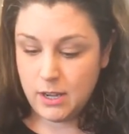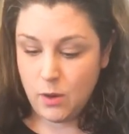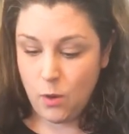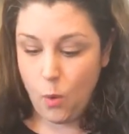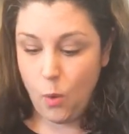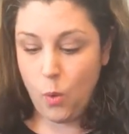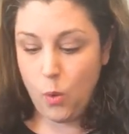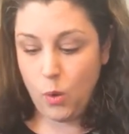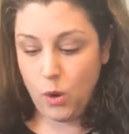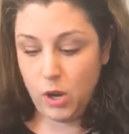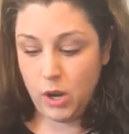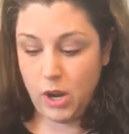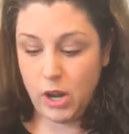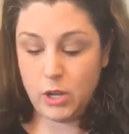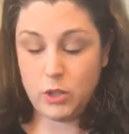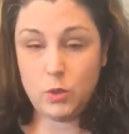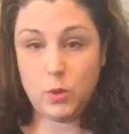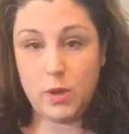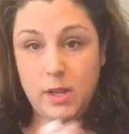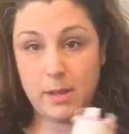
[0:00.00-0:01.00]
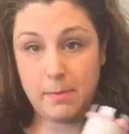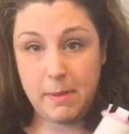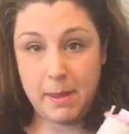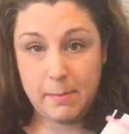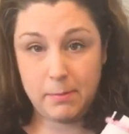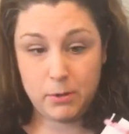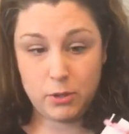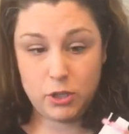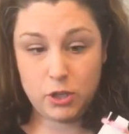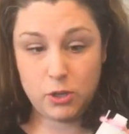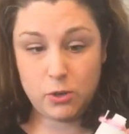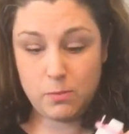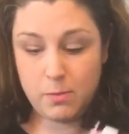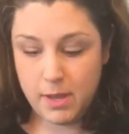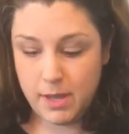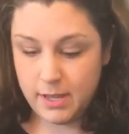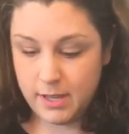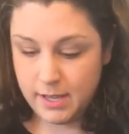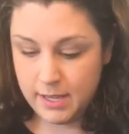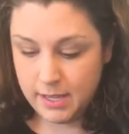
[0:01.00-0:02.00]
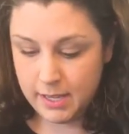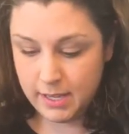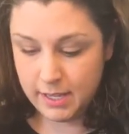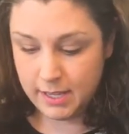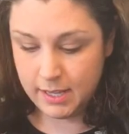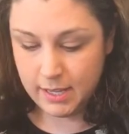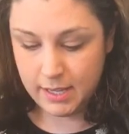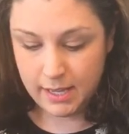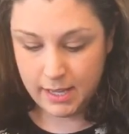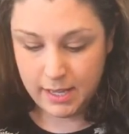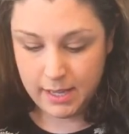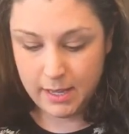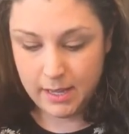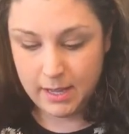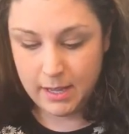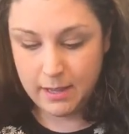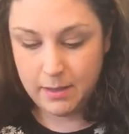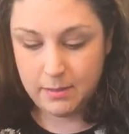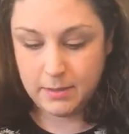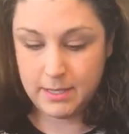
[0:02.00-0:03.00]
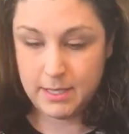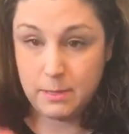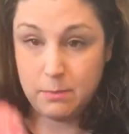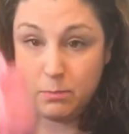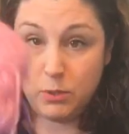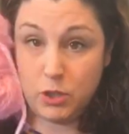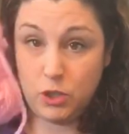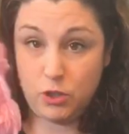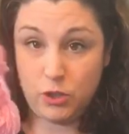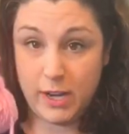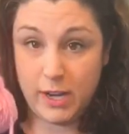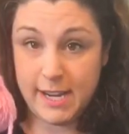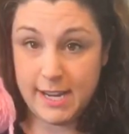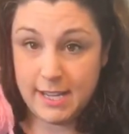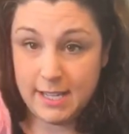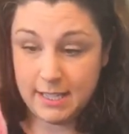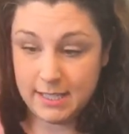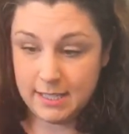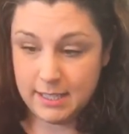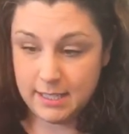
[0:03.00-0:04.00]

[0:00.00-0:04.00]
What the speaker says: or a toilet paper tube, some string